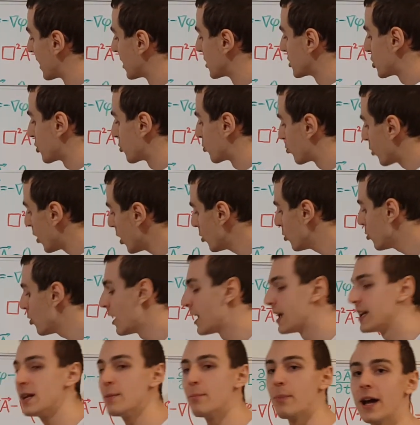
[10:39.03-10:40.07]
So rho
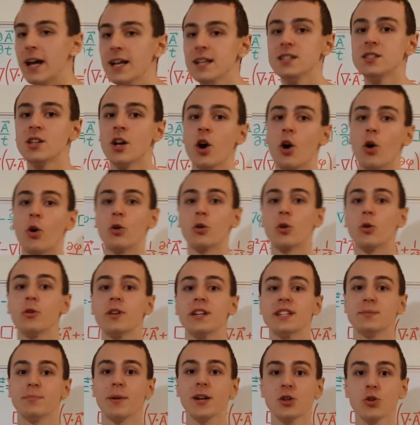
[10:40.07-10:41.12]
depends on all the
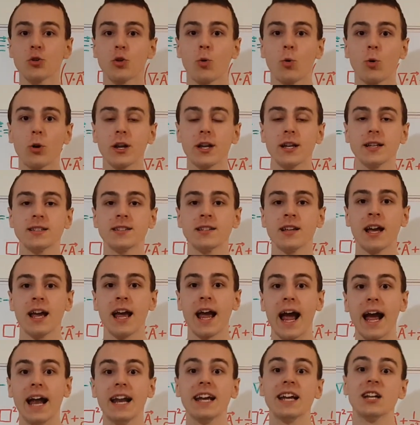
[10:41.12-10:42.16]
spatial coordinates
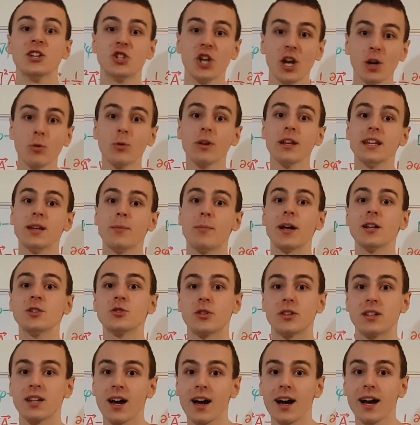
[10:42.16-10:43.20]
and in general, it depends
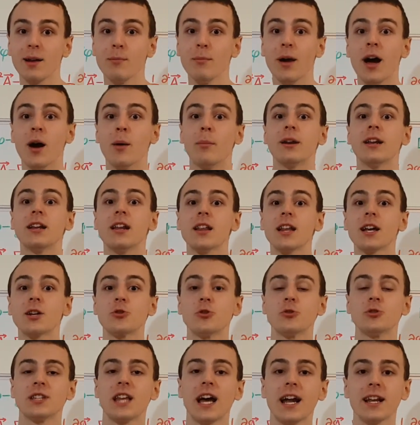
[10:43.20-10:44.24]
on time, but in
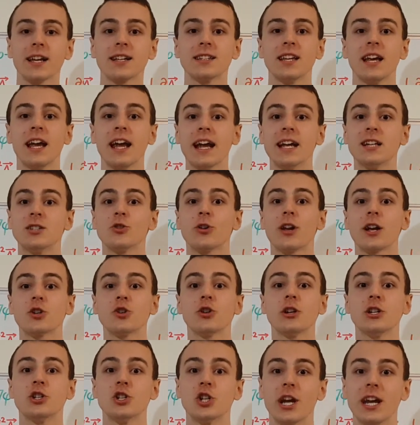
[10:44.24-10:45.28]
electrostatics, it's not
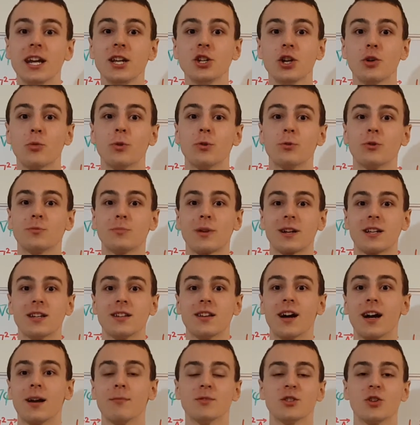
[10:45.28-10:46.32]
actually changing with respect to
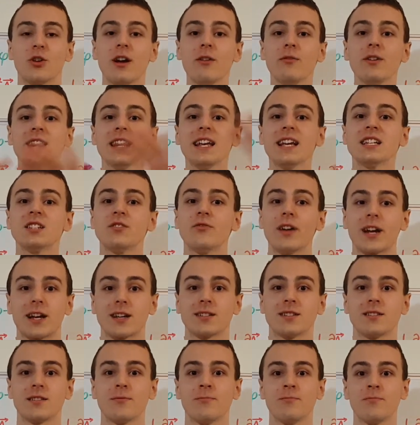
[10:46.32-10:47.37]
time. So everything is
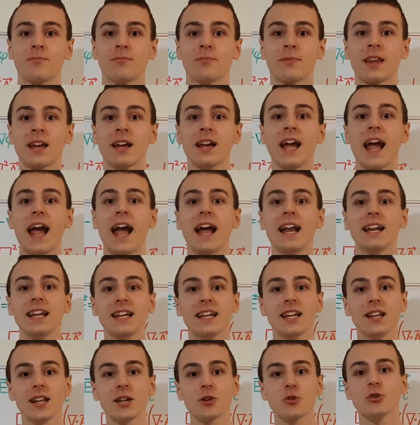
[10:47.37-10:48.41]
fixed. And in
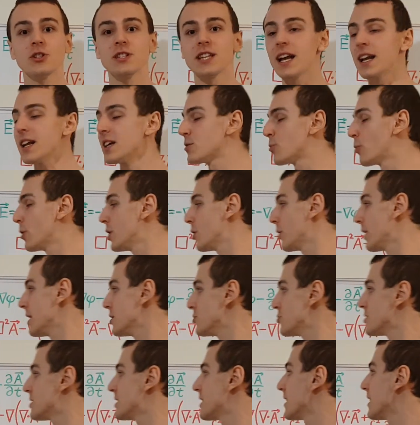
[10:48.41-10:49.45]
electrostatics, what you're
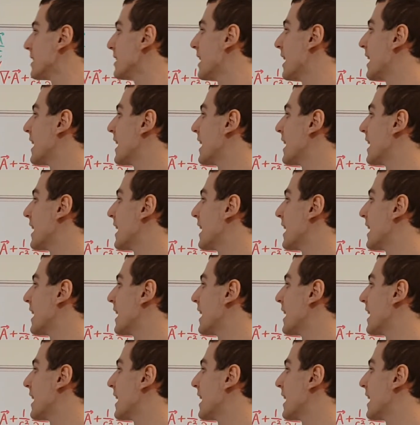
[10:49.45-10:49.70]
interested in